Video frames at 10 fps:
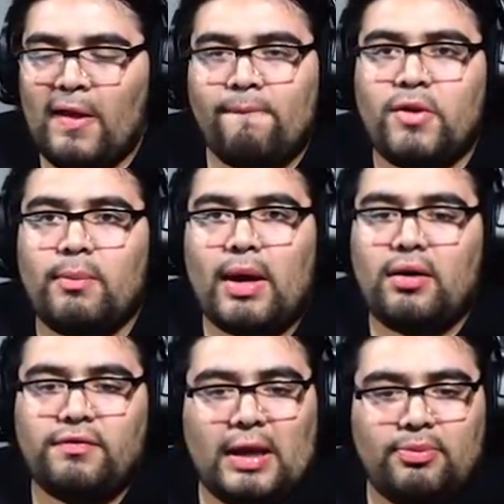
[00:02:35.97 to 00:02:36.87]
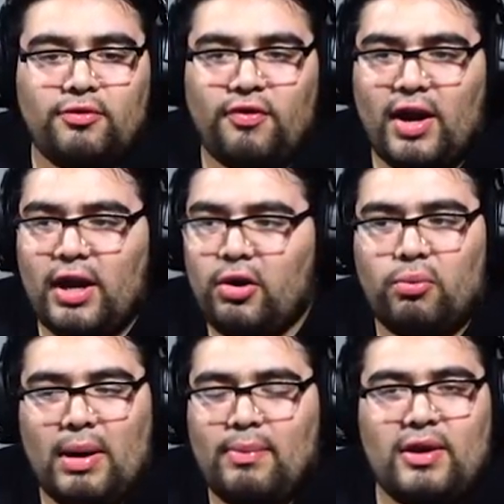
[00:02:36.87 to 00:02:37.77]
the amount of tapes you find, or
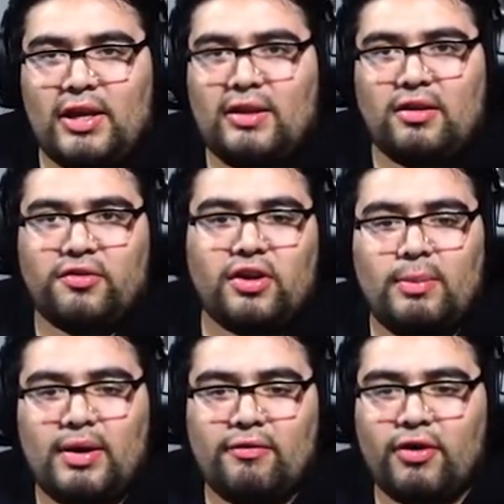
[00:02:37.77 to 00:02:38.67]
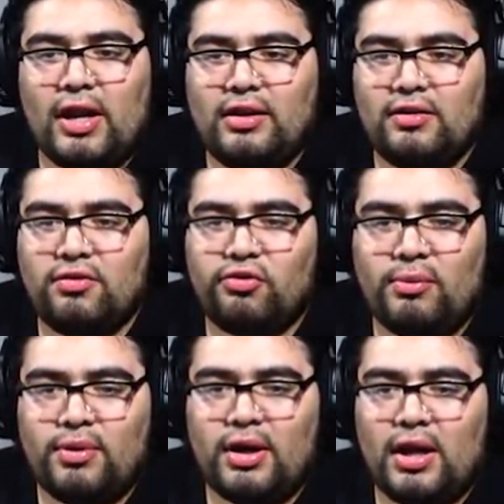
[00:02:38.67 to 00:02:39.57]
maybe there's going to be different endings or
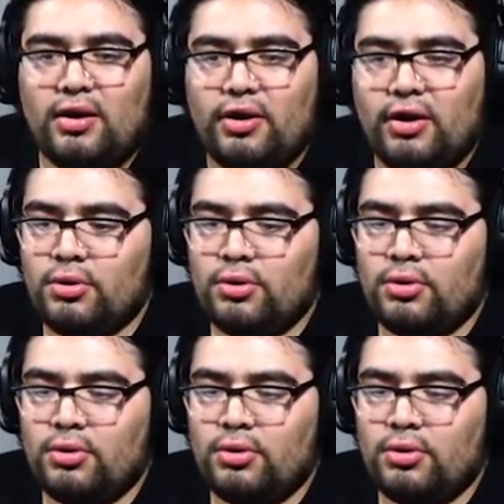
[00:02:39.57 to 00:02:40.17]
something? I don't know.